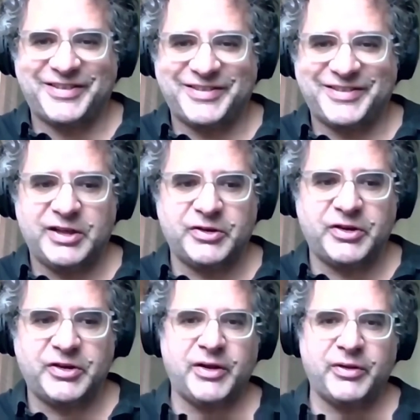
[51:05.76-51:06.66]
Yes, well, I'll
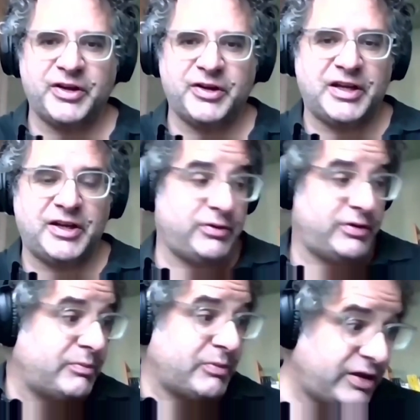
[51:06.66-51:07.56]
go out there now.
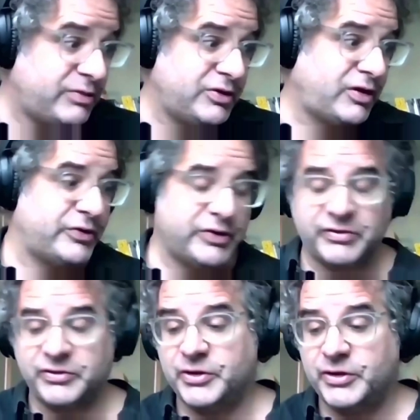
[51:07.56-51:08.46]
I'm in the
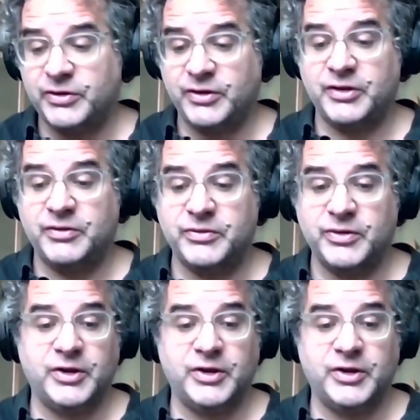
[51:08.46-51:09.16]
office uh, and